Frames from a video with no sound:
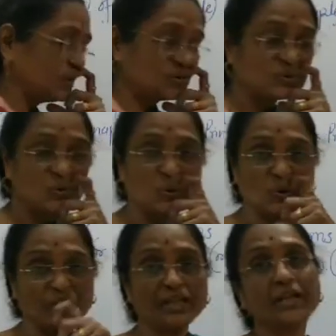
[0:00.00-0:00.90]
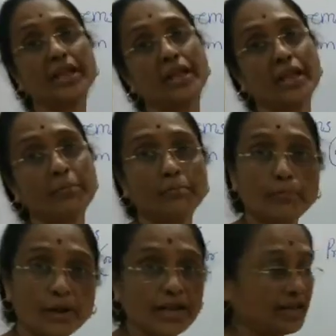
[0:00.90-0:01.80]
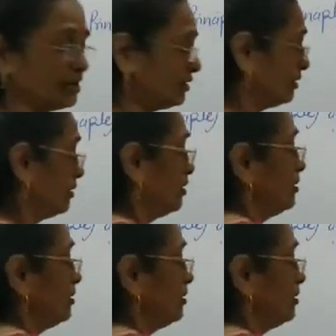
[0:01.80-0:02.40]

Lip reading: shown in a plane.